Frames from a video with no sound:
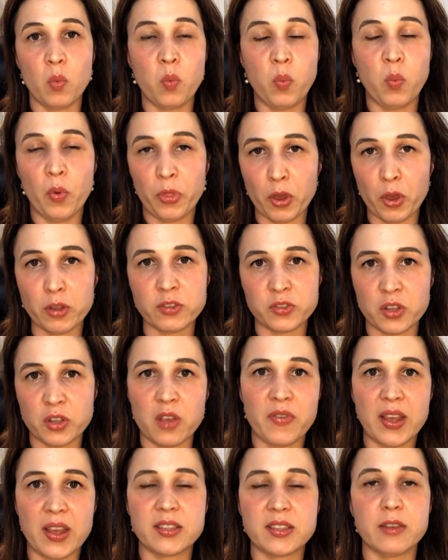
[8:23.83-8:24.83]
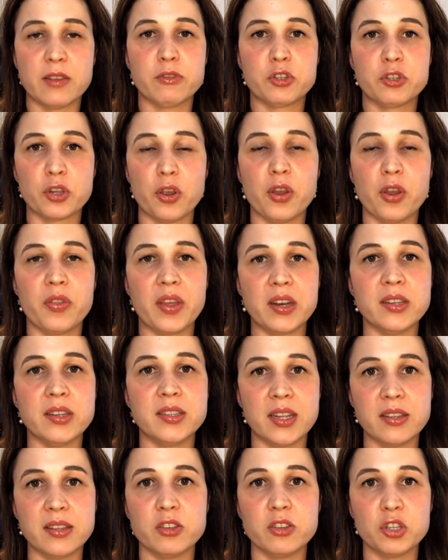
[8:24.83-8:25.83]
those surveys have shown that a
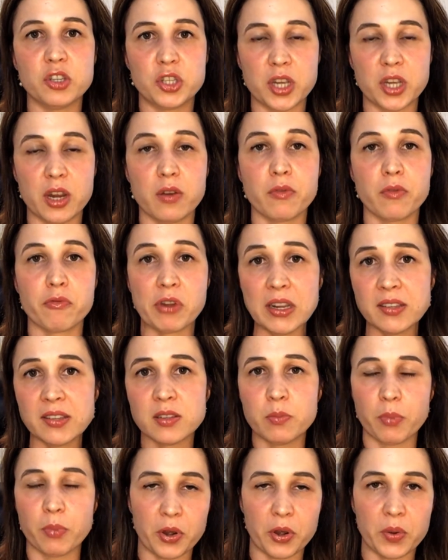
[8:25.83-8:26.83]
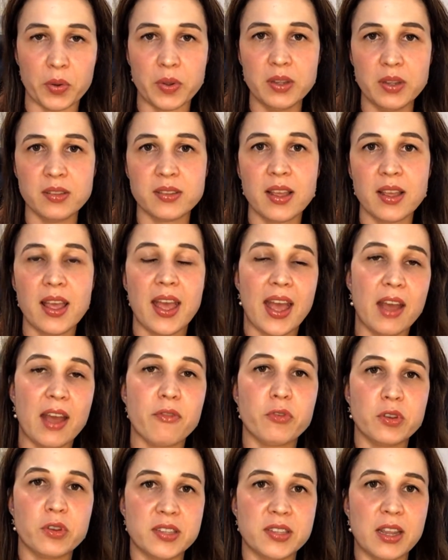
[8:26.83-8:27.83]
decent share of recent borrowers have
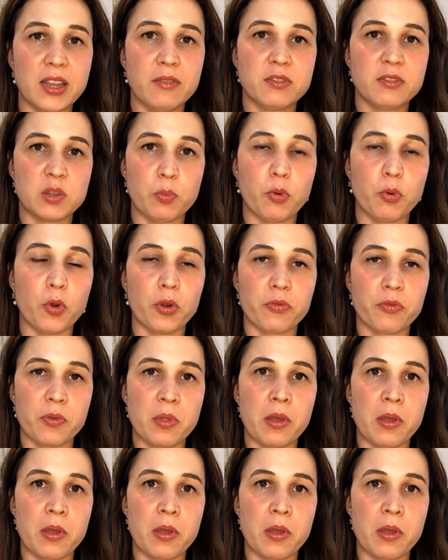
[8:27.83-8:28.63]
received support from